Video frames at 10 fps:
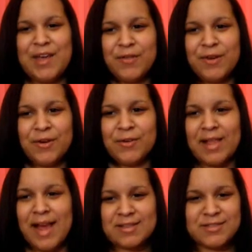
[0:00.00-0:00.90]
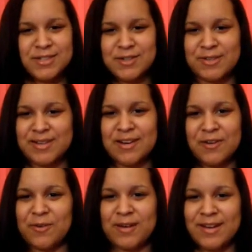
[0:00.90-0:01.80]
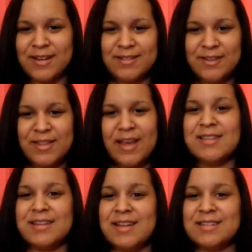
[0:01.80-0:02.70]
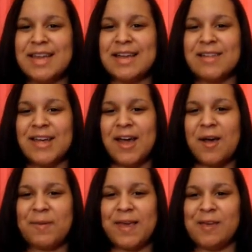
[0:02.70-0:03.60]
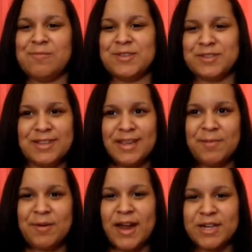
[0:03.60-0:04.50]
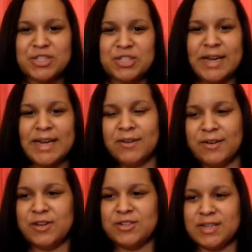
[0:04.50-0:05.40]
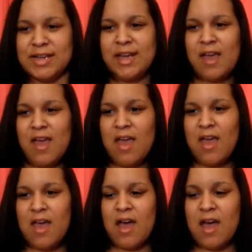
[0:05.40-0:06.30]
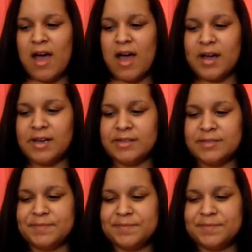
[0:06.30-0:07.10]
for relaxers, you really don't want to do that, because it does take a lot of upkeep just to keep your hair straight, usually. I